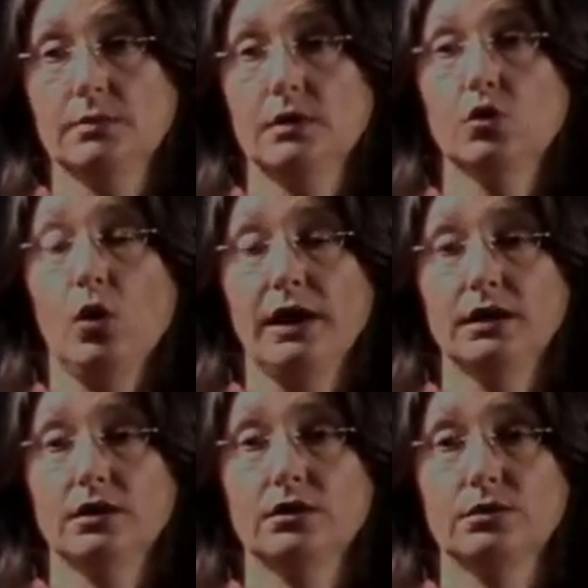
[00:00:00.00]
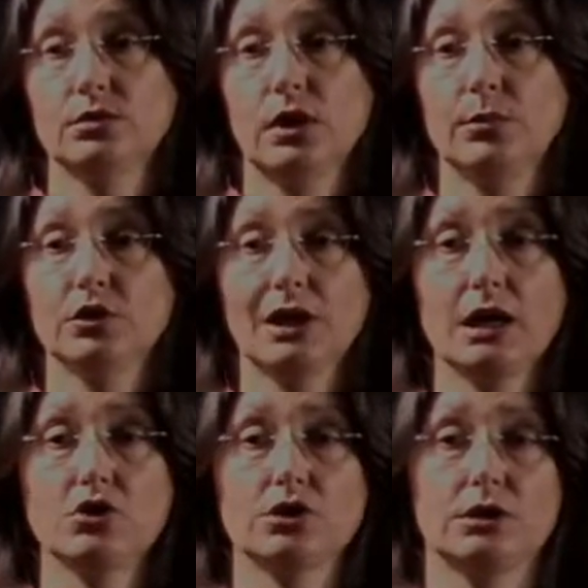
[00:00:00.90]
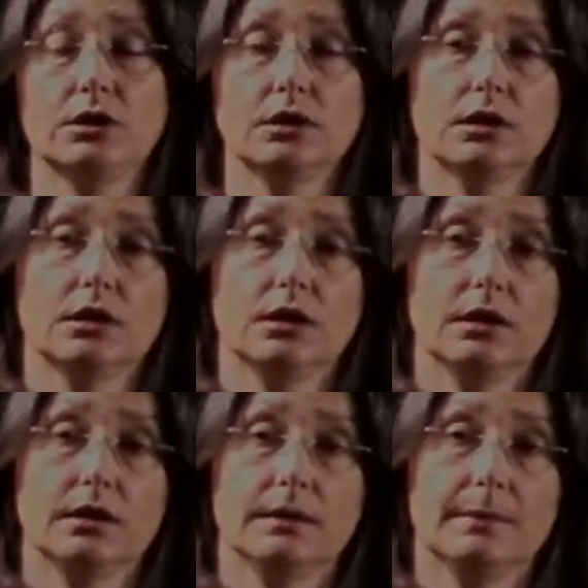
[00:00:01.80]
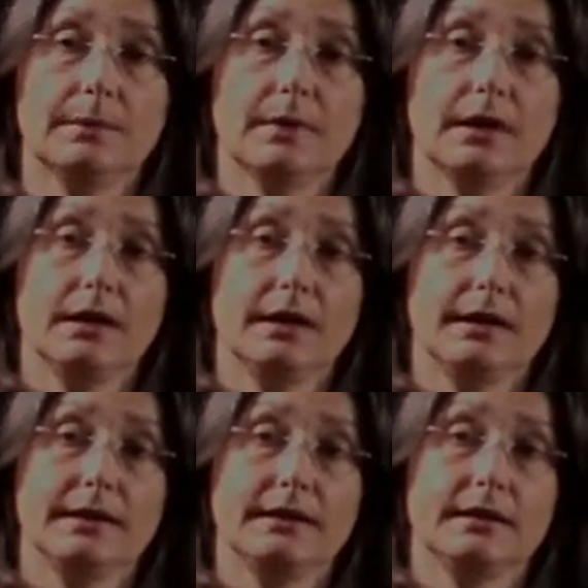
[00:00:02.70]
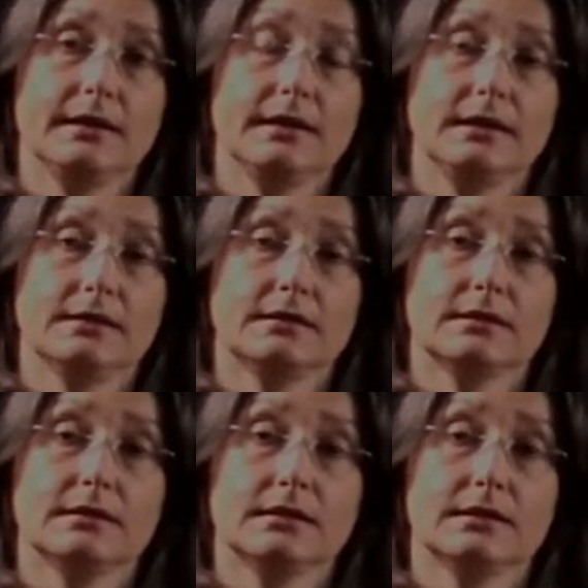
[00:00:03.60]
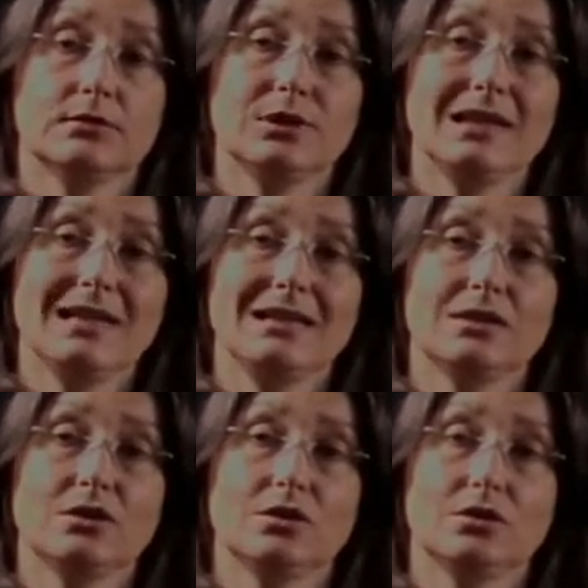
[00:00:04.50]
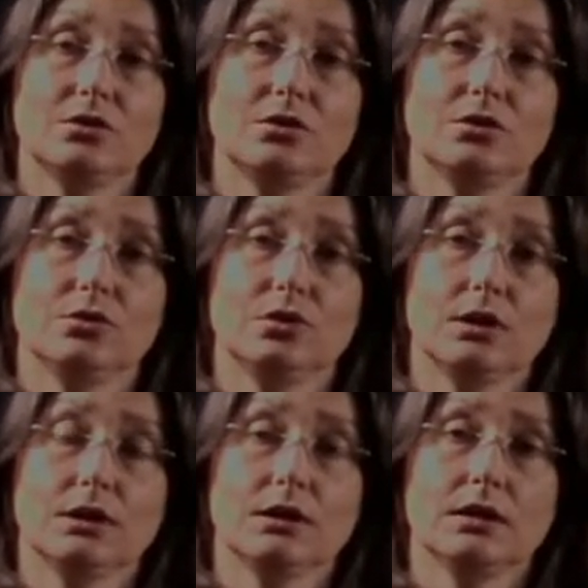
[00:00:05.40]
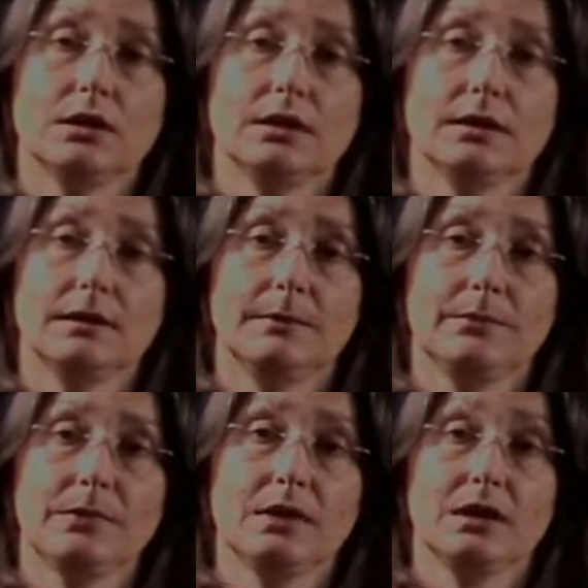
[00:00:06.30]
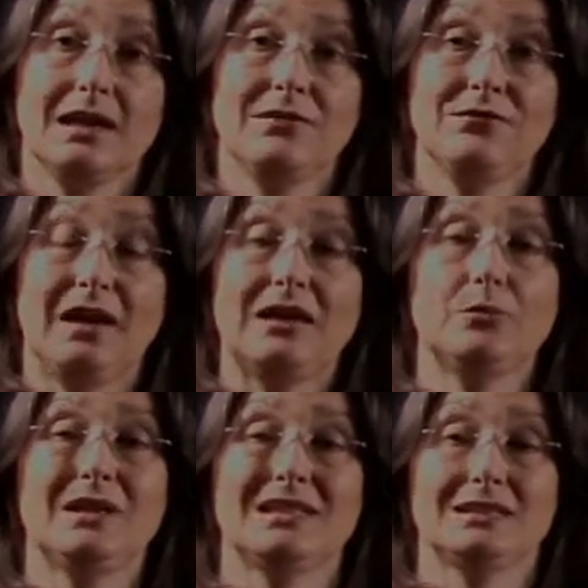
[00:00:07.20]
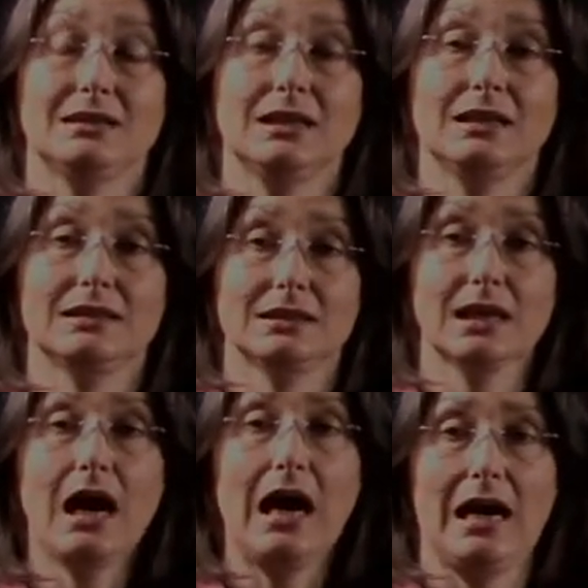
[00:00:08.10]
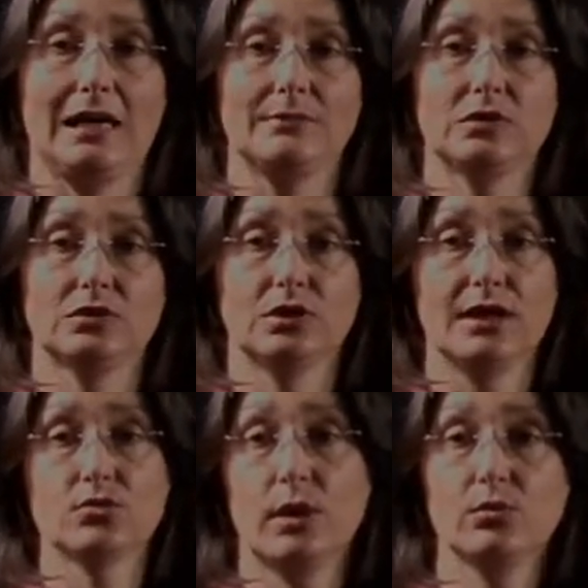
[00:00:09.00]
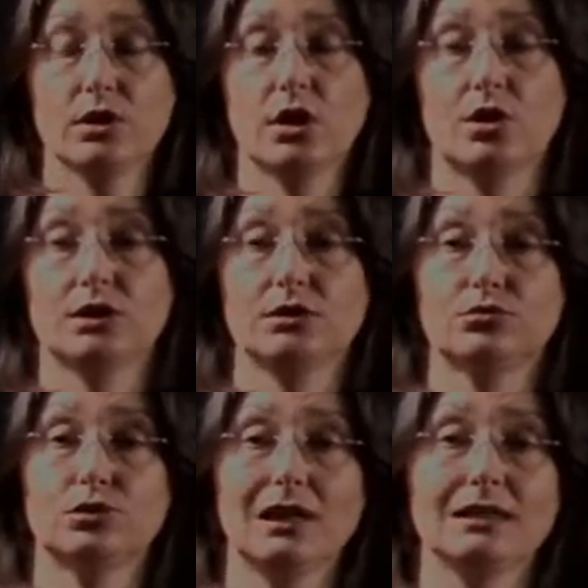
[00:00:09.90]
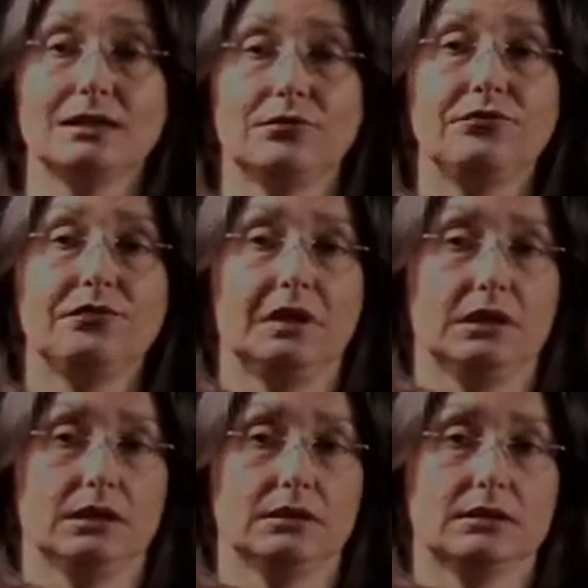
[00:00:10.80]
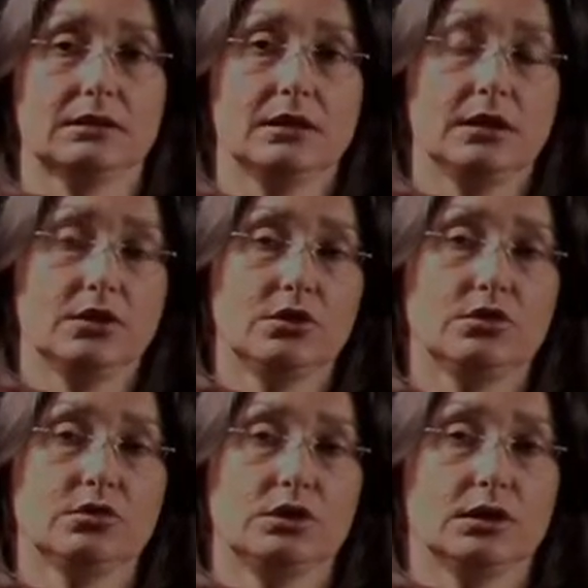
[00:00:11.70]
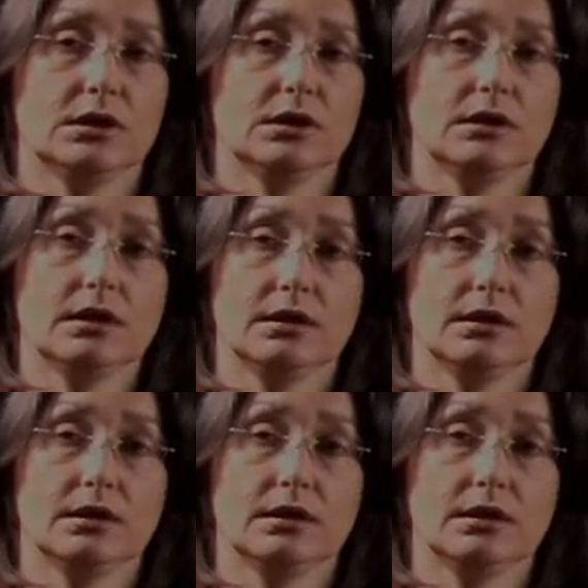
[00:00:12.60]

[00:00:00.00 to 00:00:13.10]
acquired through a mutation, and it's related to the environment at the time, so that's why we call it relative fitness to the